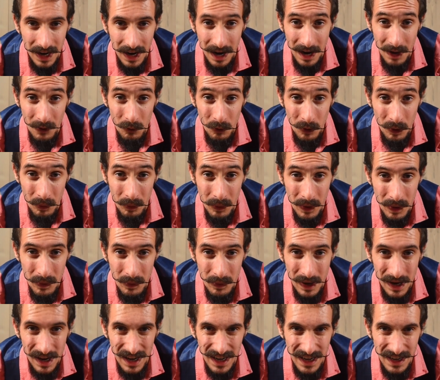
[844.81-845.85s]
And
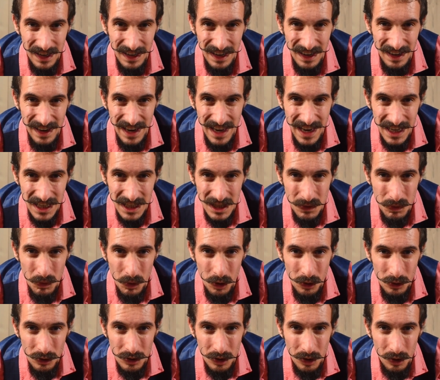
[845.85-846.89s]
remember, in the next
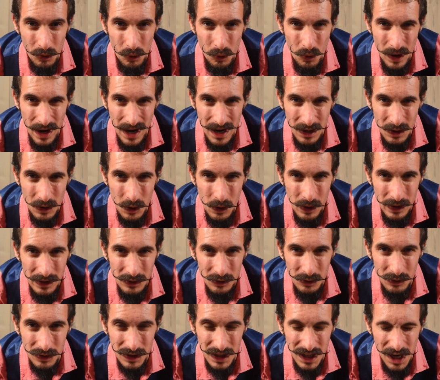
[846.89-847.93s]
module, we are going
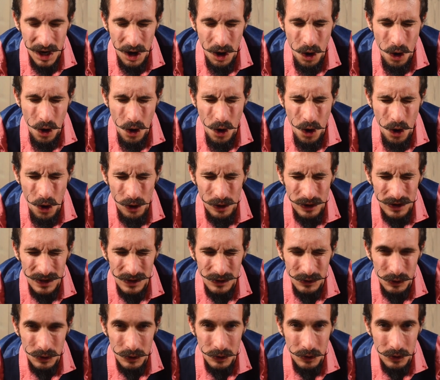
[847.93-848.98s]
to see all
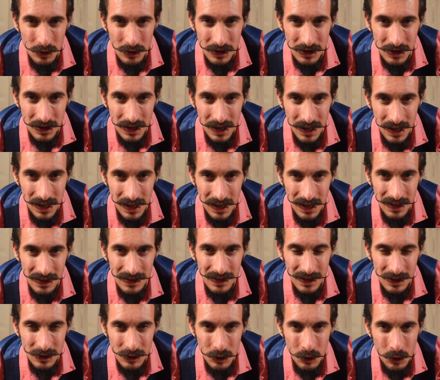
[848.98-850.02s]
the tools
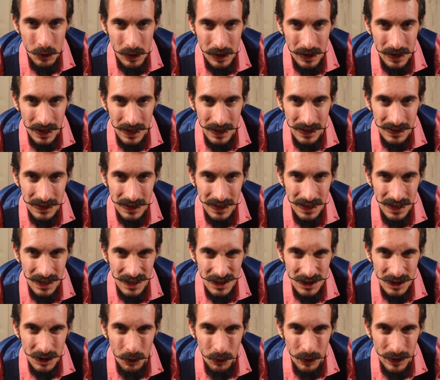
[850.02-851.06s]
that you will need.
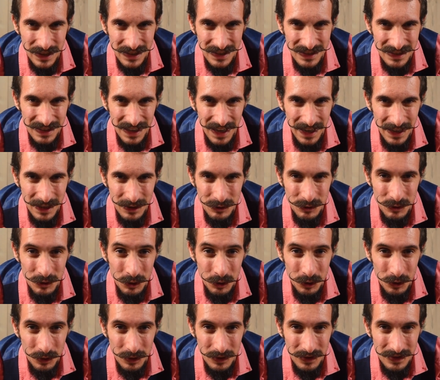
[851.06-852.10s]
So stay
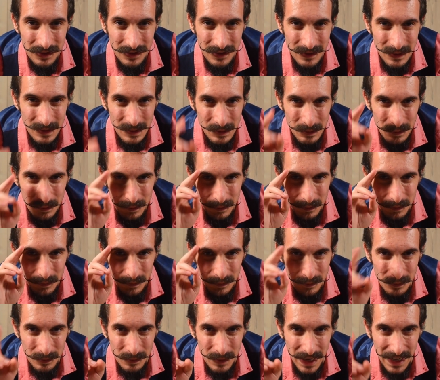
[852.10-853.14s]
tuned.
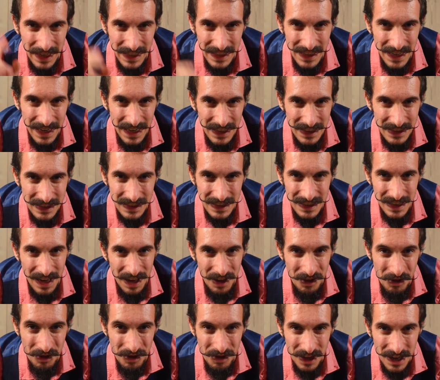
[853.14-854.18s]
Bye guys,
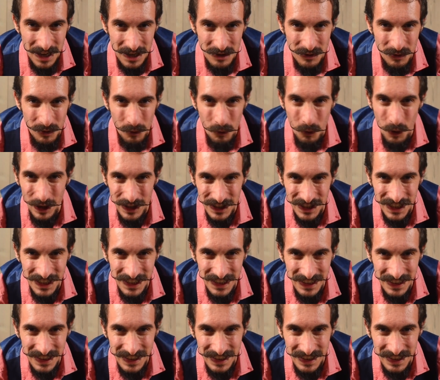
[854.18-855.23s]
and thanks for watching.